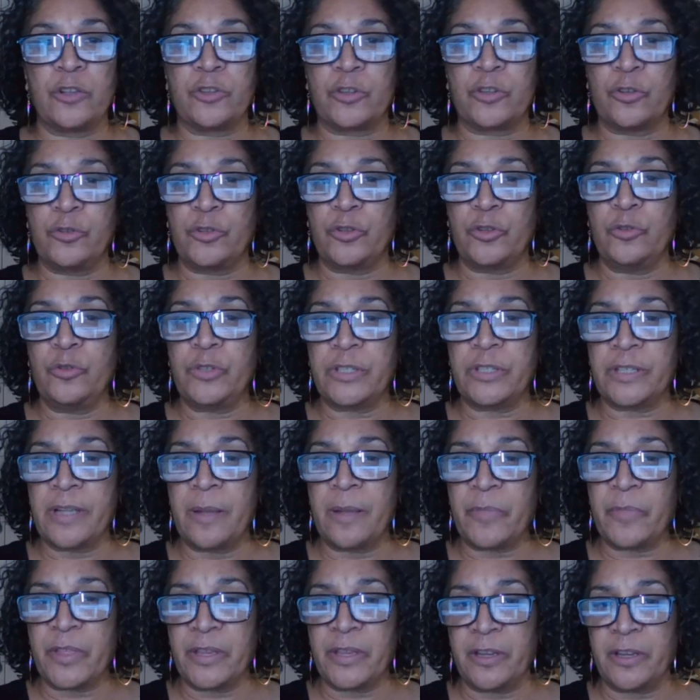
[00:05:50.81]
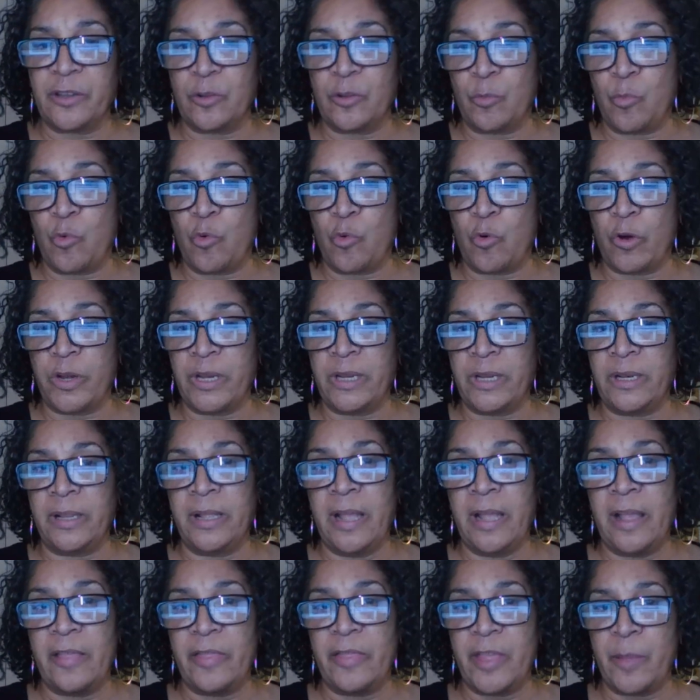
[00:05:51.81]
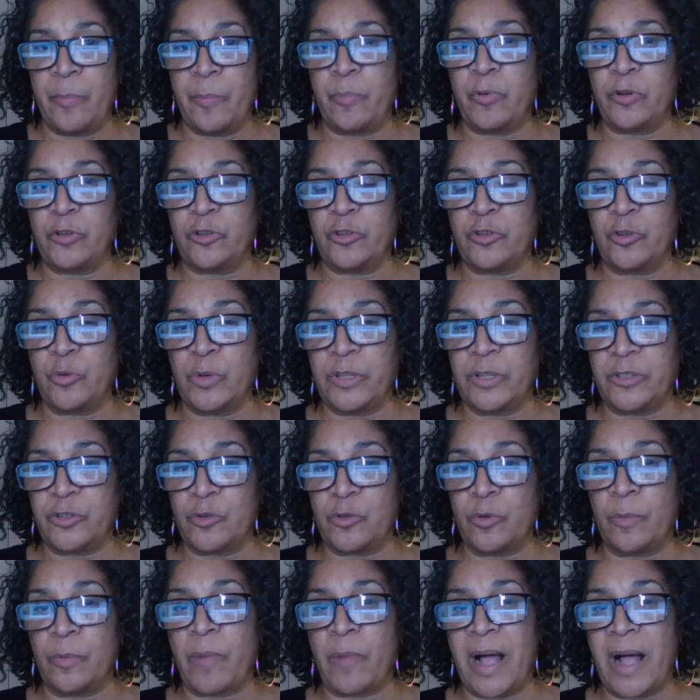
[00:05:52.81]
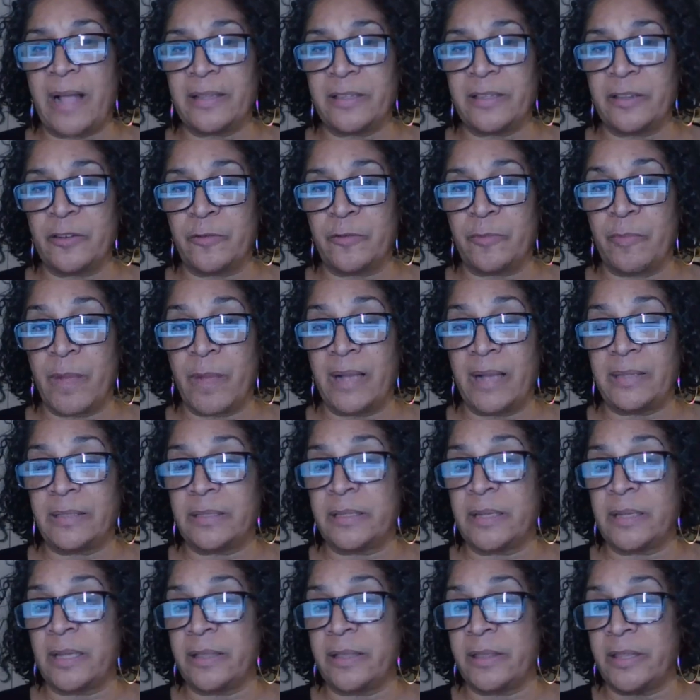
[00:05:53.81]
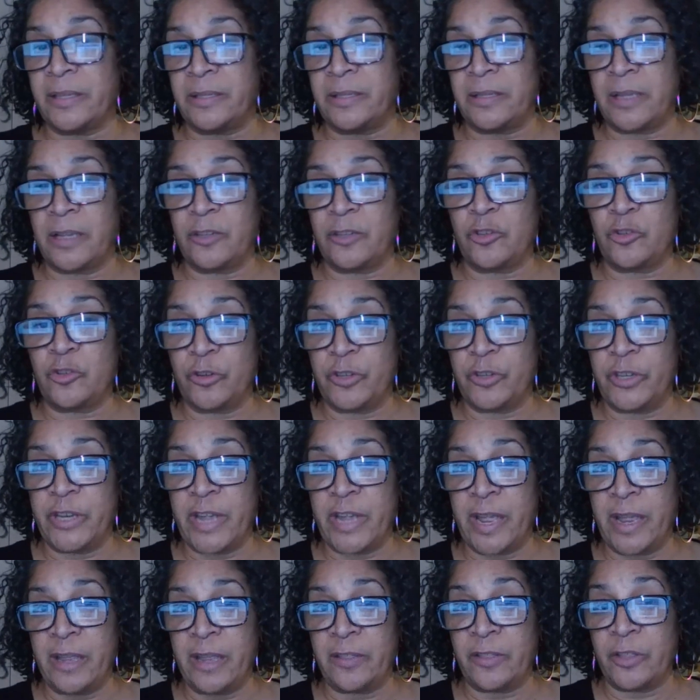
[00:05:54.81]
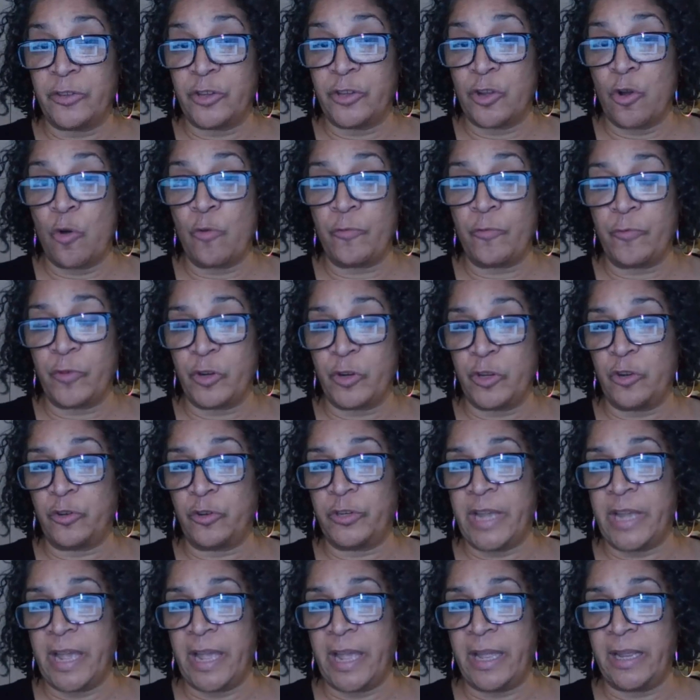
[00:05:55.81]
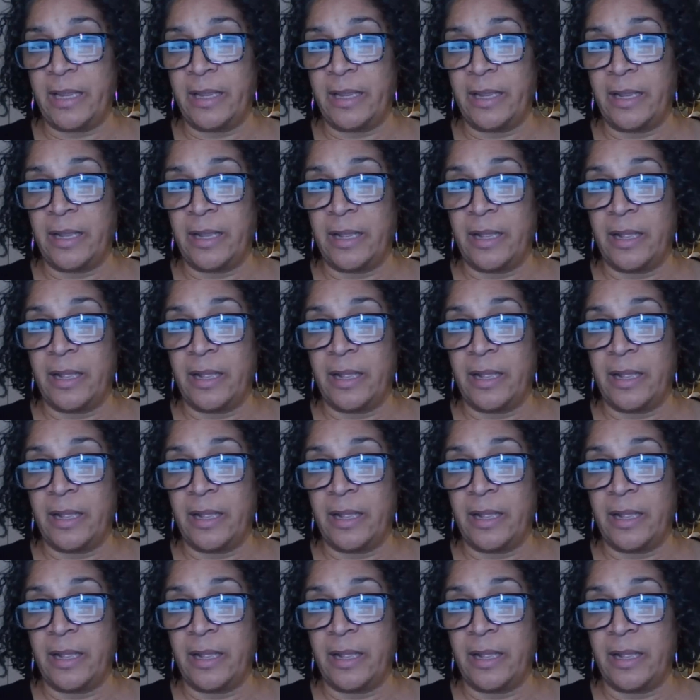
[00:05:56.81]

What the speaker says: So do something in the morning that puts you into a positive mindset that sets your day, the tone for your day.